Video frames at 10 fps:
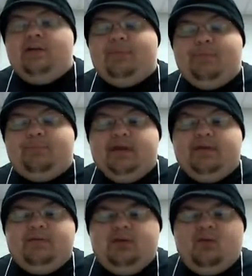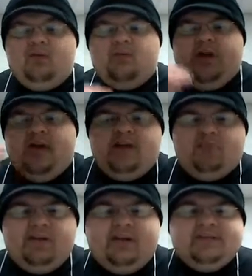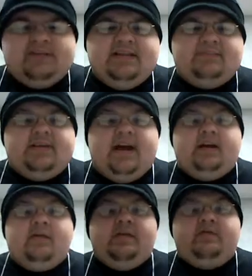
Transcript: but you know, it really just seems like